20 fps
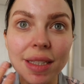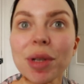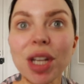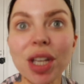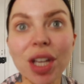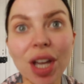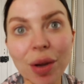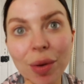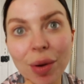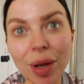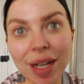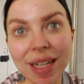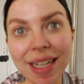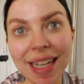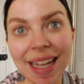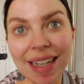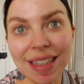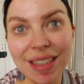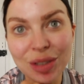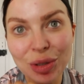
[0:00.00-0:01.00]
gonna go and
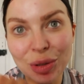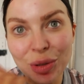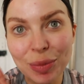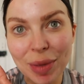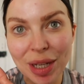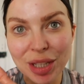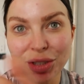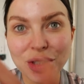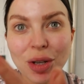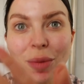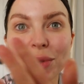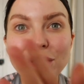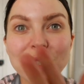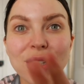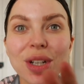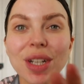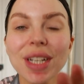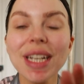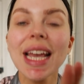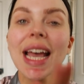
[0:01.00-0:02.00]
get all my jobs
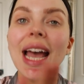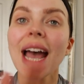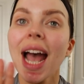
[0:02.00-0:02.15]
done,